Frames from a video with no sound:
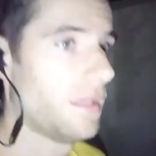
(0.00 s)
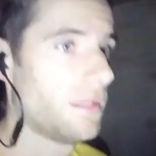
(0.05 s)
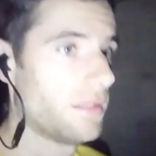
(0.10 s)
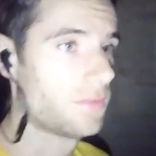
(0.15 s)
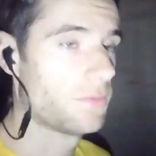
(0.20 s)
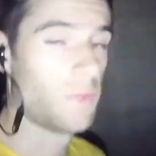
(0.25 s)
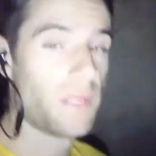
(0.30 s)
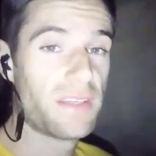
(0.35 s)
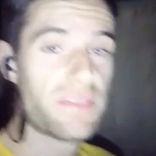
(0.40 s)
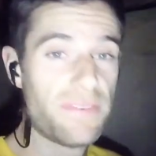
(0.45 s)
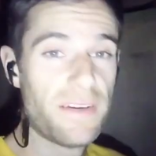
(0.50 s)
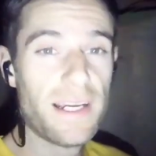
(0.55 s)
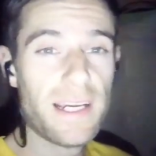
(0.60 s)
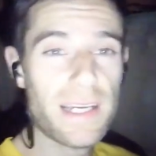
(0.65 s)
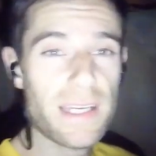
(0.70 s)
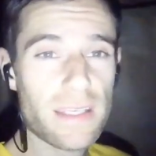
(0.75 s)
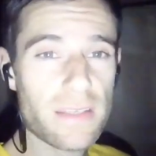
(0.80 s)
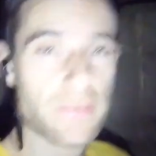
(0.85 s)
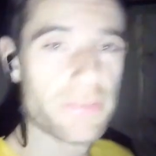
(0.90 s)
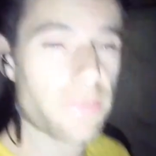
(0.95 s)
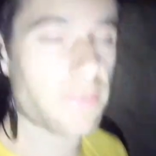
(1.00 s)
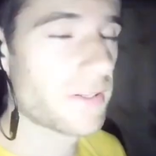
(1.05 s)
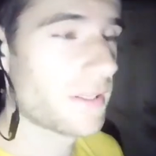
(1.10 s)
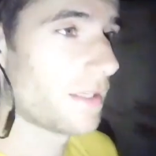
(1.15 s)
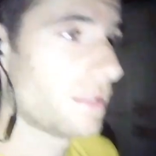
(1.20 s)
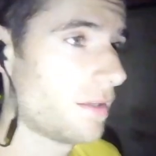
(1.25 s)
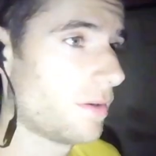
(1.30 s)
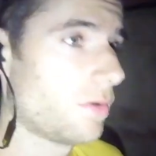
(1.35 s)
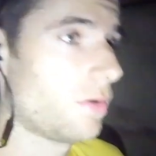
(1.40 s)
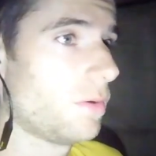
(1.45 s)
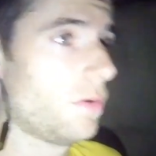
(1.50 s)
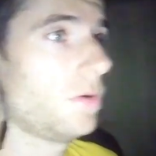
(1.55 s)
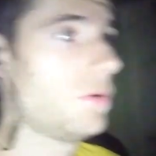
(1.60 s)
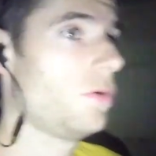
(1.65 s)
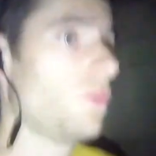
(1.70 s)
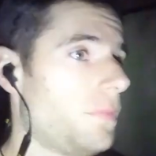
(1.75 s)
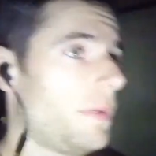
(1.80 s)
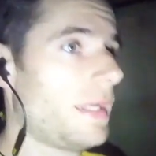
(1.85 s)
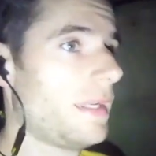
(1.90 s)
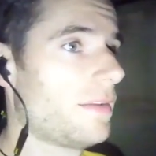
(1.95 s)
it's week 5.
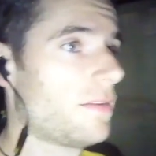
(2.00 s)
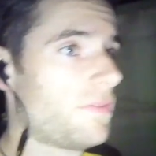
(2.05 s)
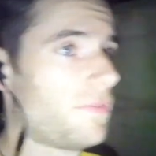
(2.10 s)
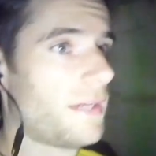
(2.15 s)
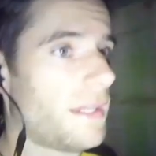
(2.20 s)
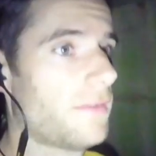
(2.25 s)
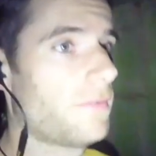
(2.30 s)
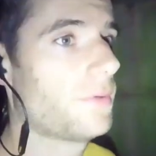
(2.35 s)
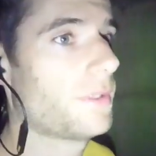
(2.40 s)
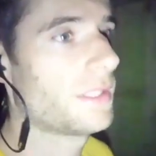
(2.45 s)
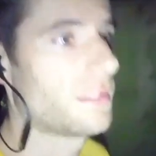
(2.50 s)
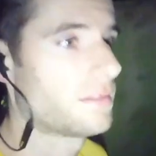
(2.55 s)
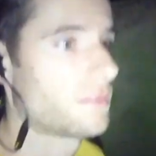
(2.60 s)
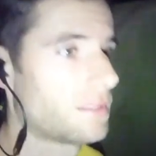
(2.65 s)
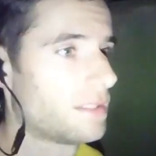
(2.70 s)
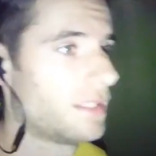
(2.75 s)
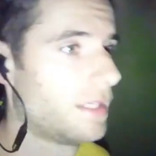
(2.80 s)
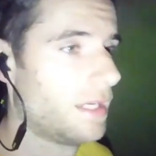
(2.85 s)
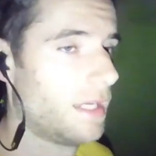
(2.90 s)
Oh, made it to 5 weeks.